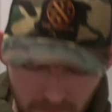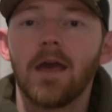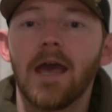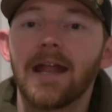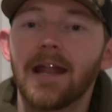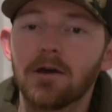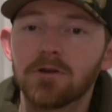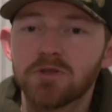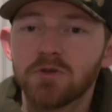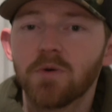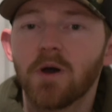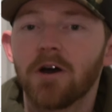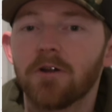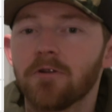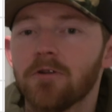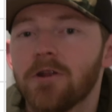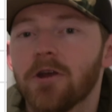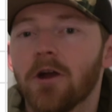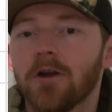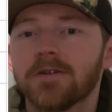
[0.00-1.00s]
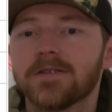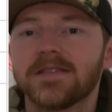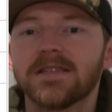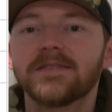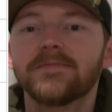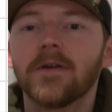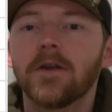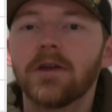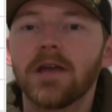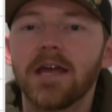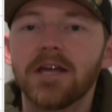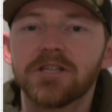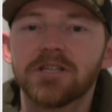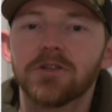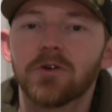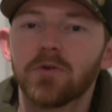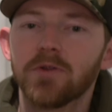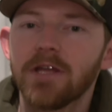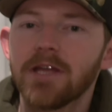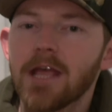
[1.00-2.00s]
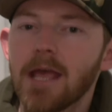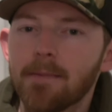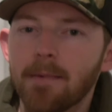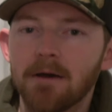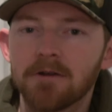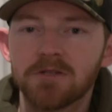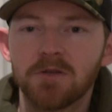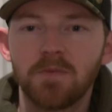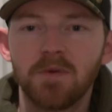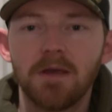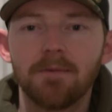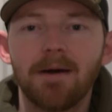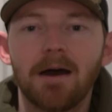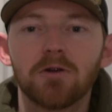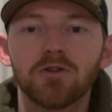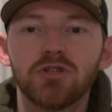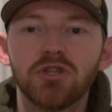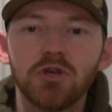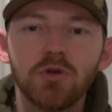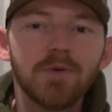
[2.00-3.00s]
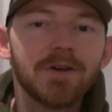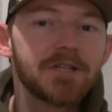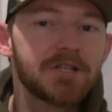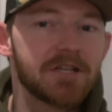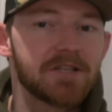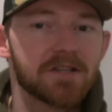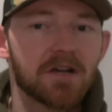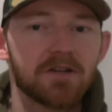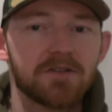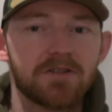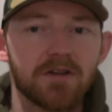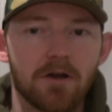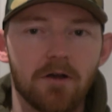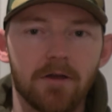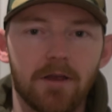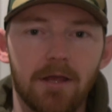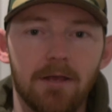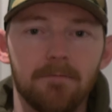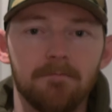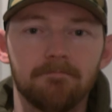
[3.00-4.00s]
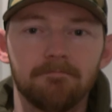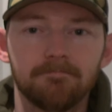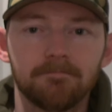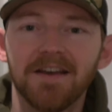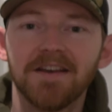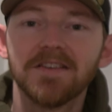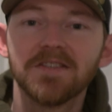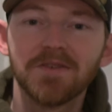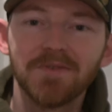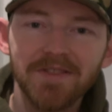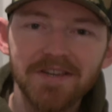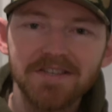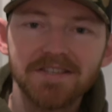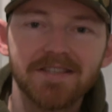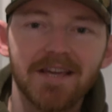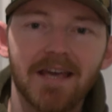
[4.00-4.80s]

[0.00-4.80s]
And out to 100 yards, this variation only came out to be about 2 inches on target. So this